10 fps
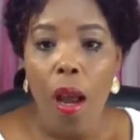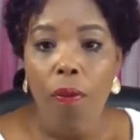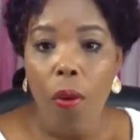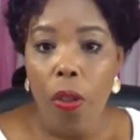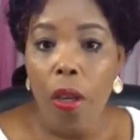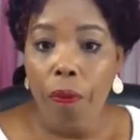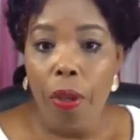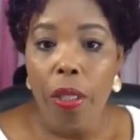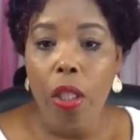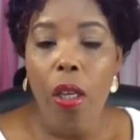for
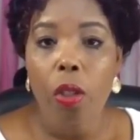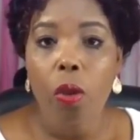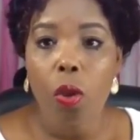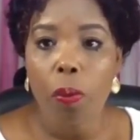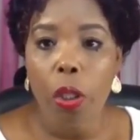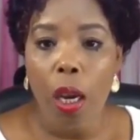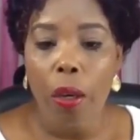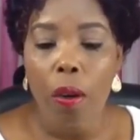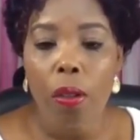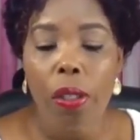different YouTube
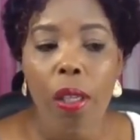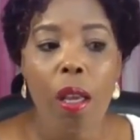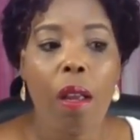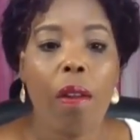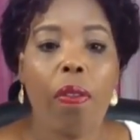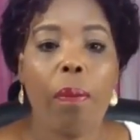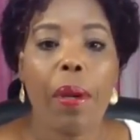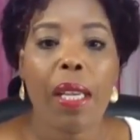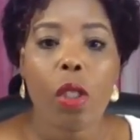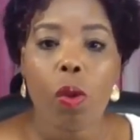channels, the
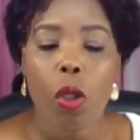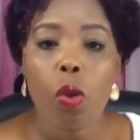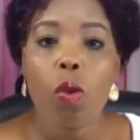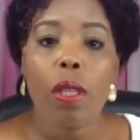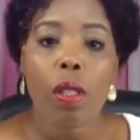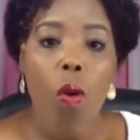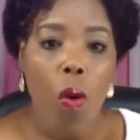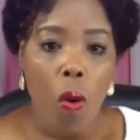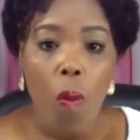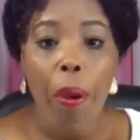best way to do is
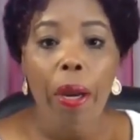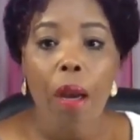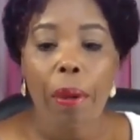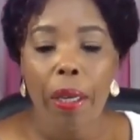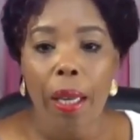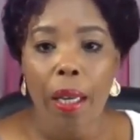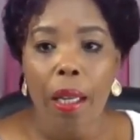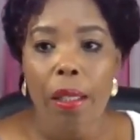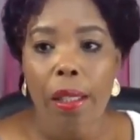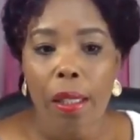go open up an
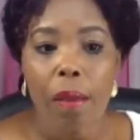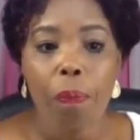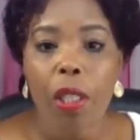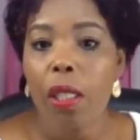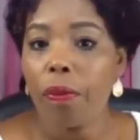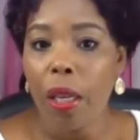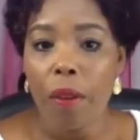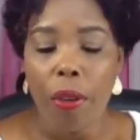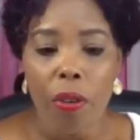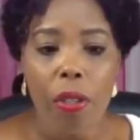LLC. It's
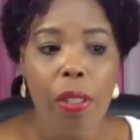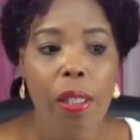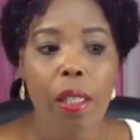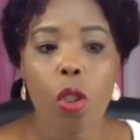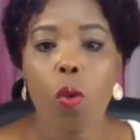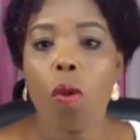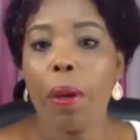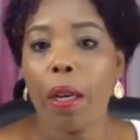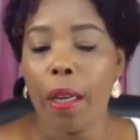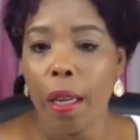very easy to
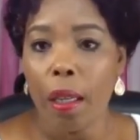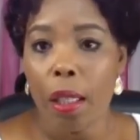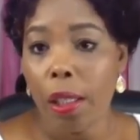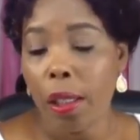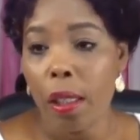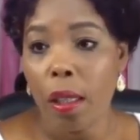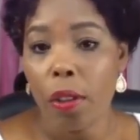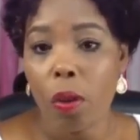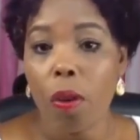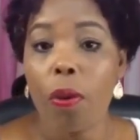open an LLC.
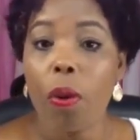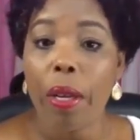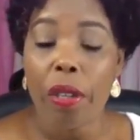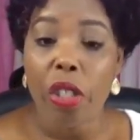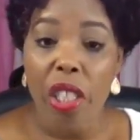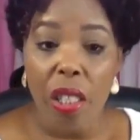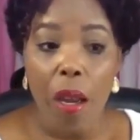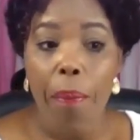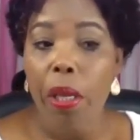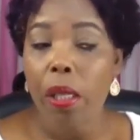So if you want to register
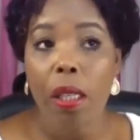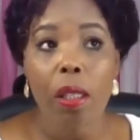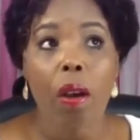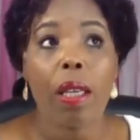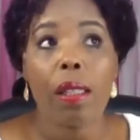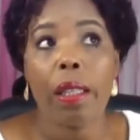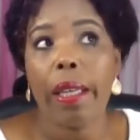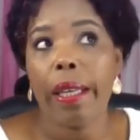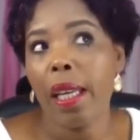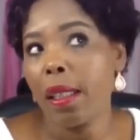a business, honestly,
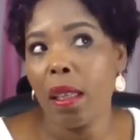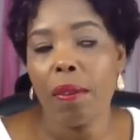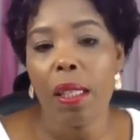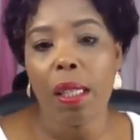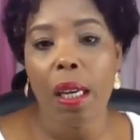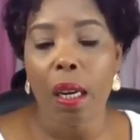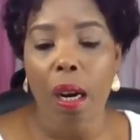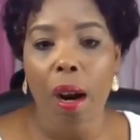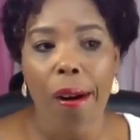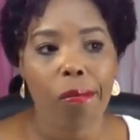it doesn't even take,
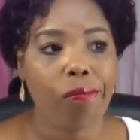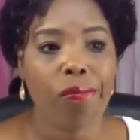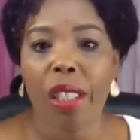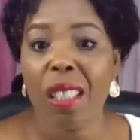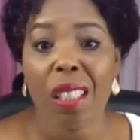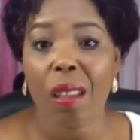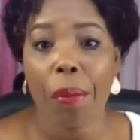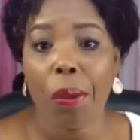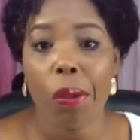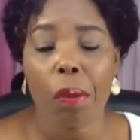it takes
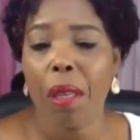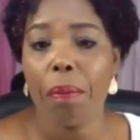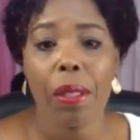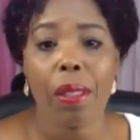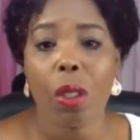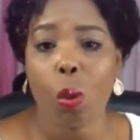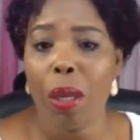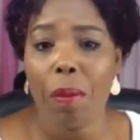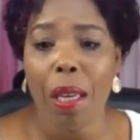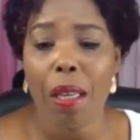about maybe
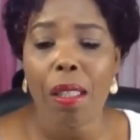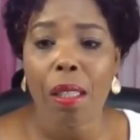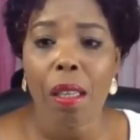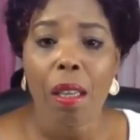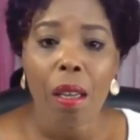20 minutes.